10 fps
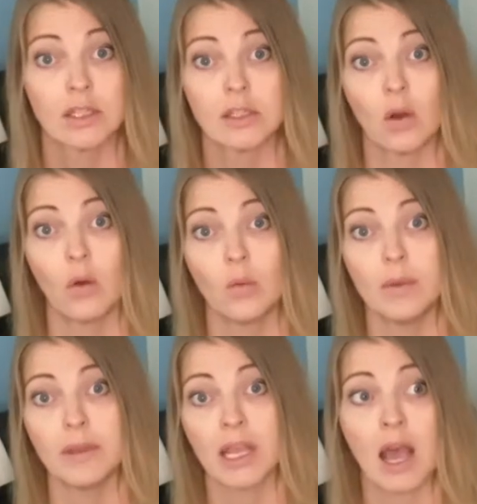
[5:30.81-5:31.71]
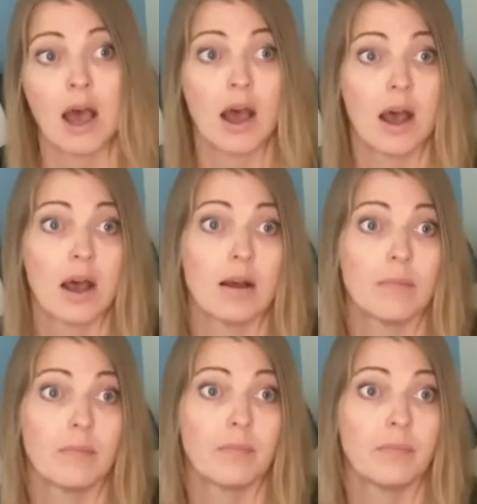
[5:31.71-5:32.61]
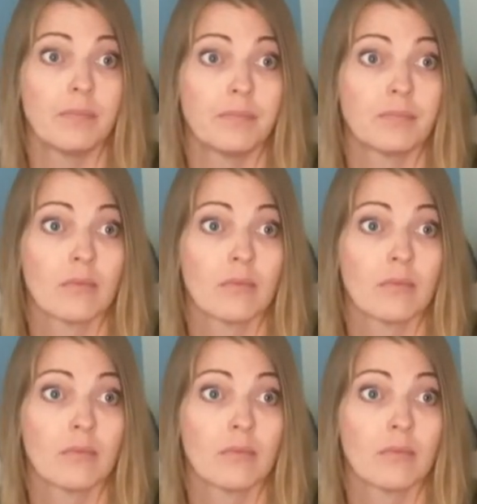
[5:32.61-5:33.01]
So we become